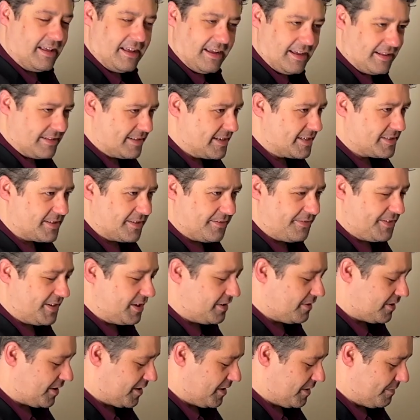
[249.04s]
it doesn't
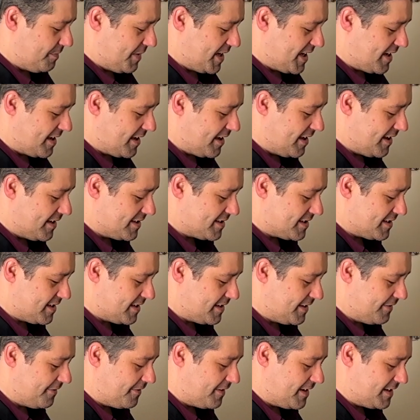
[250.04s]
feel good because the
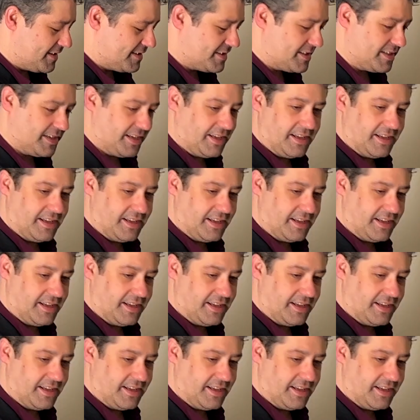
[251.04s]
difference